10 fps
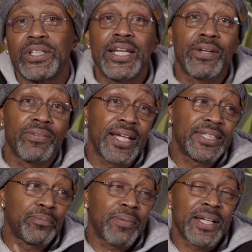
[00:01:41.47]
So he could
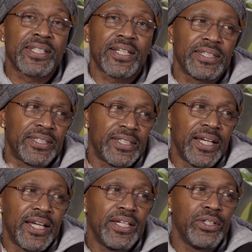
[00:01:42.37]
relate to my, because
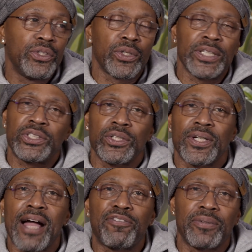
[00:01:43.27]
he, you know, he used to
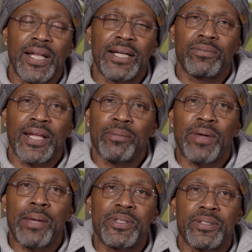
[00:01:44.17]
look out for, like
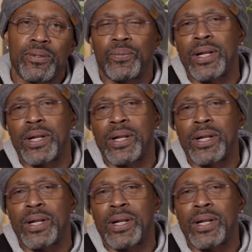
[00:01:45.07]
babysit.